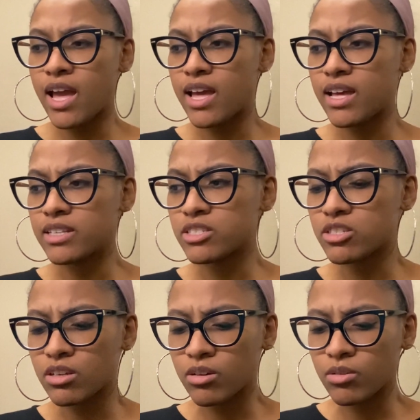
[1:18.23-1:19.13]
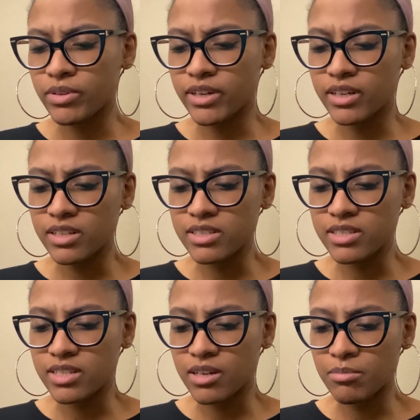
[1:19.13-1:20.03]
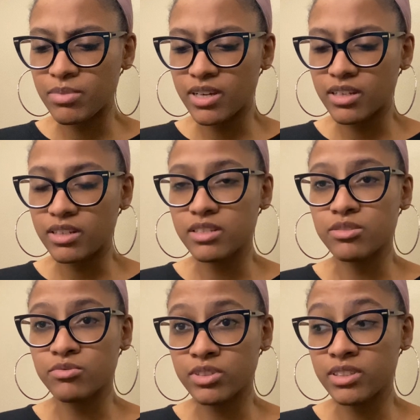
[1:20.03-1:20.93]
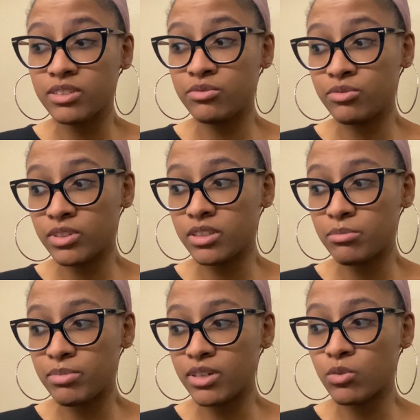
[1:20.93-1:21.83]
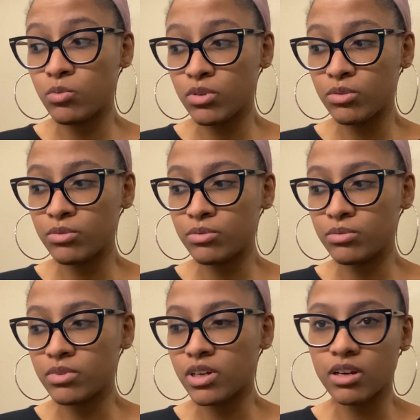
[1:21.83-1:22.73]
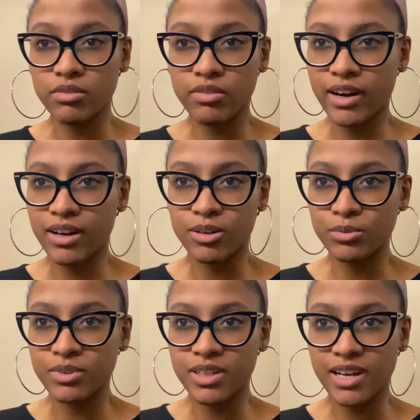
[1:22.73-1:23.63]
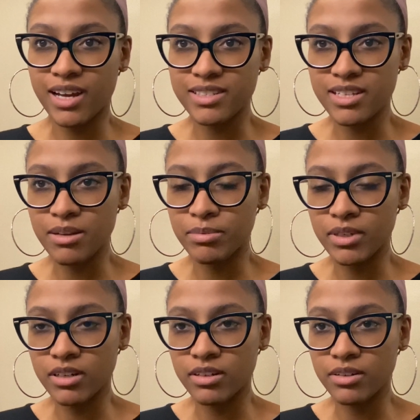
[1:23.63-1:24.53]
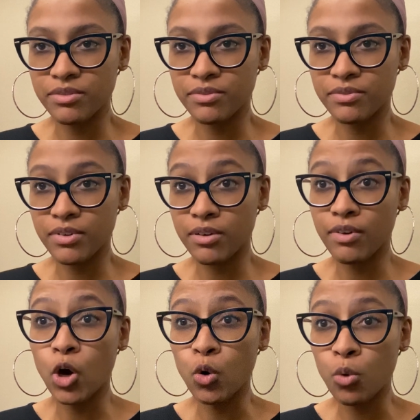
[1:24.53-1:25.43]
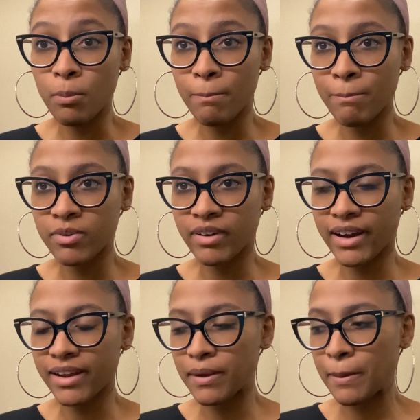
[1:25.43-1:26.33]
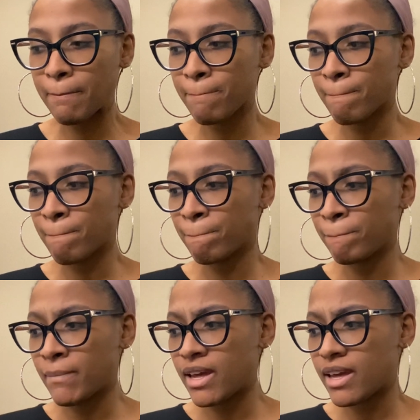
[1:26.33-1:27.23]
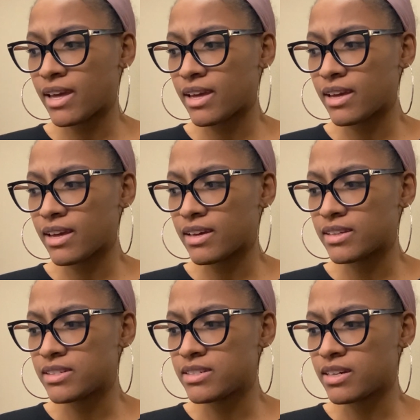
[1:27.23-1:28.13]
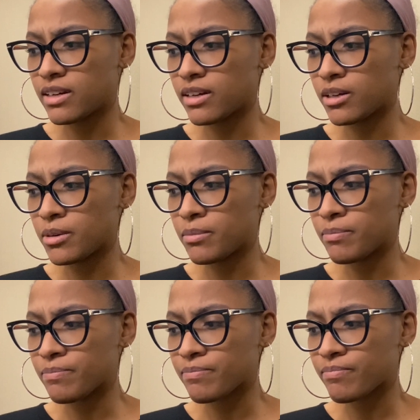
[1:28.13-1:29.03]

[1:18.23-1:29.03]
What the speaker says: And so there ends up being this really, really big wound around the concept of home, right? And